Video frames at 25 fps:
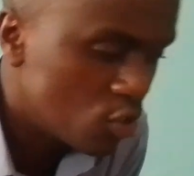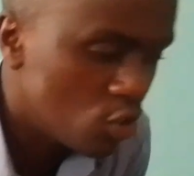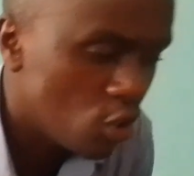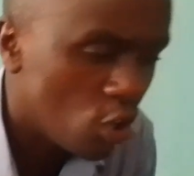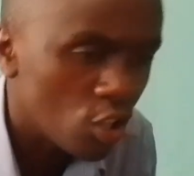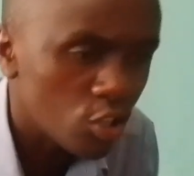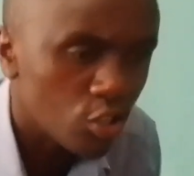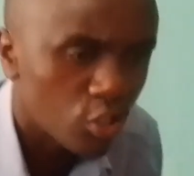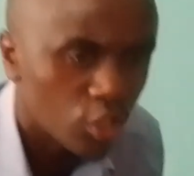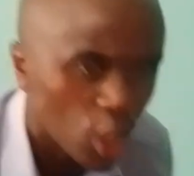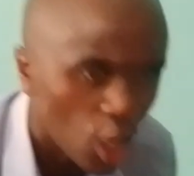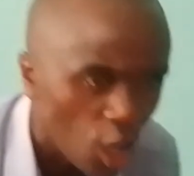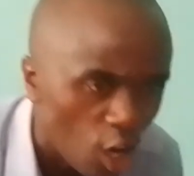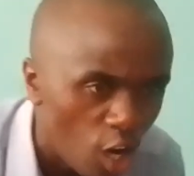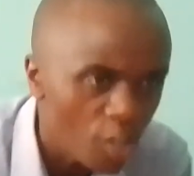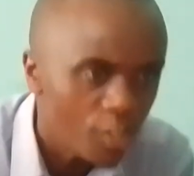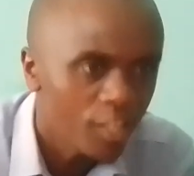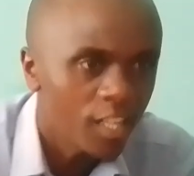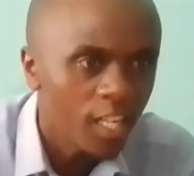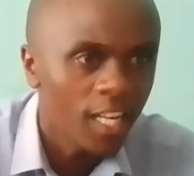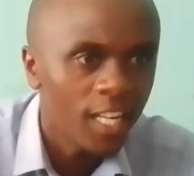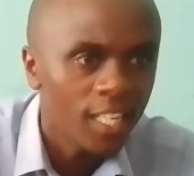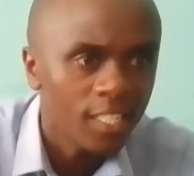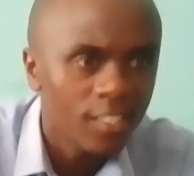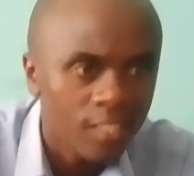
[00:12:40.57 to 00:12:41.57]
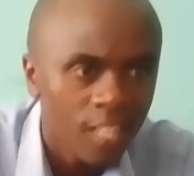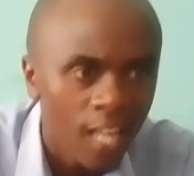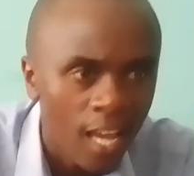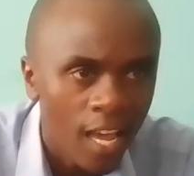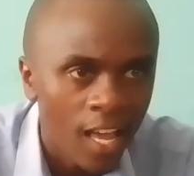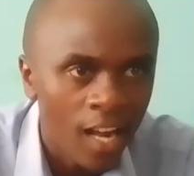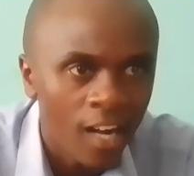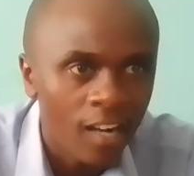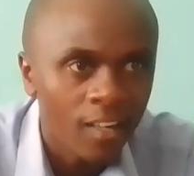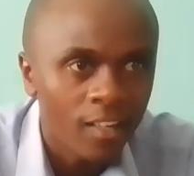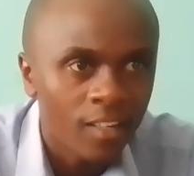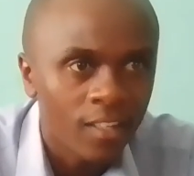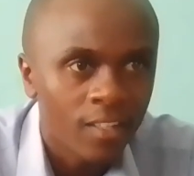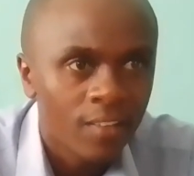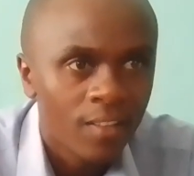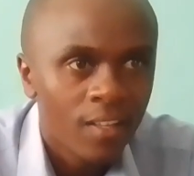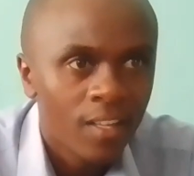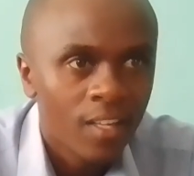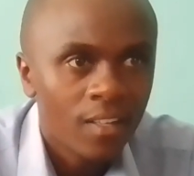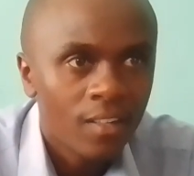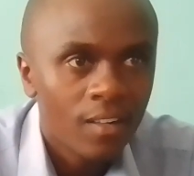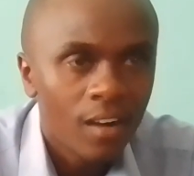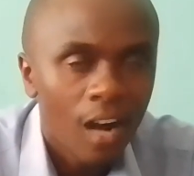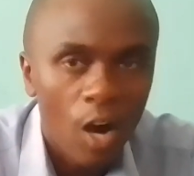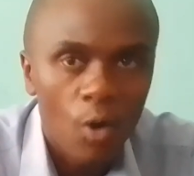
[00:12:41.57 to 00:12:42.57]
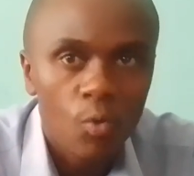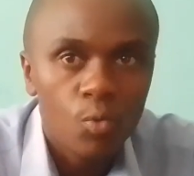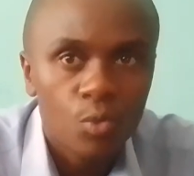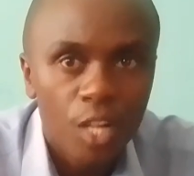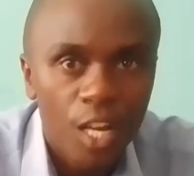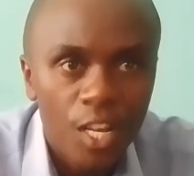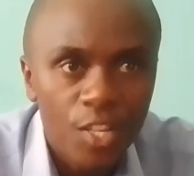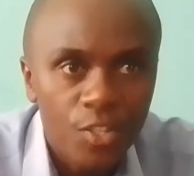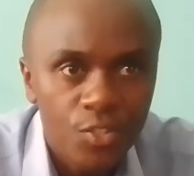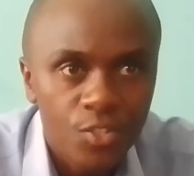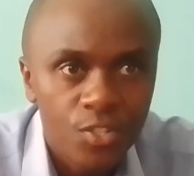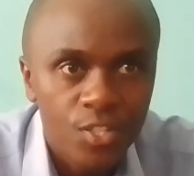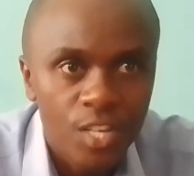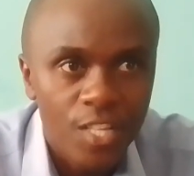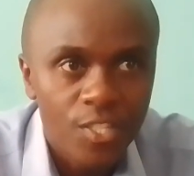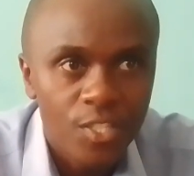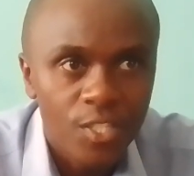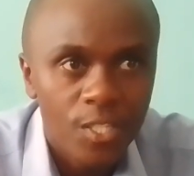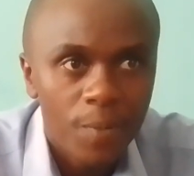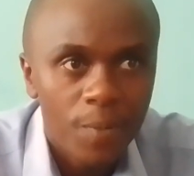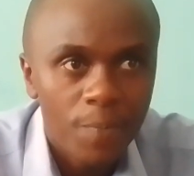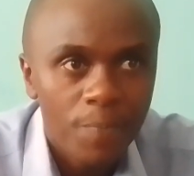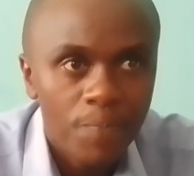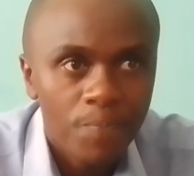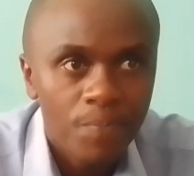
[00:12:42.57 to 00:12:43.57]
not only tell Odysseus